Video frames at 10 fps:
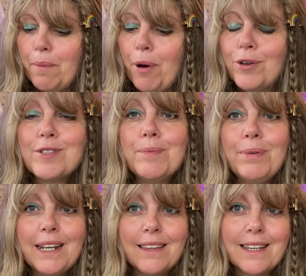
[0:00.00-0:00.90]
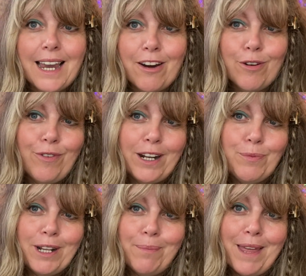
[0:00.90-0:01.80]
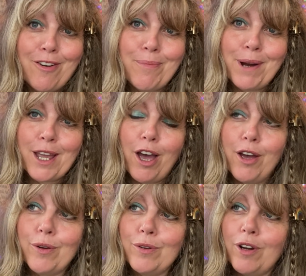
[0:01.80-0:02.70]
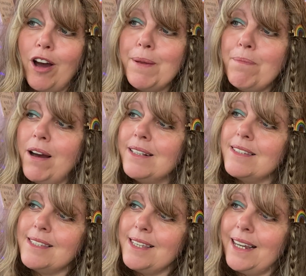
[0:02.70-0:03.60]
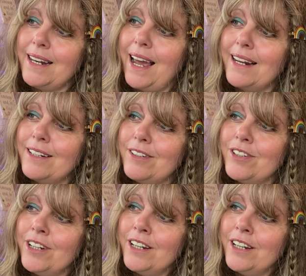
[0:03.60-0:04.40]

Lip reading: Possibly at the caravan when I'm there on my own, I might sit and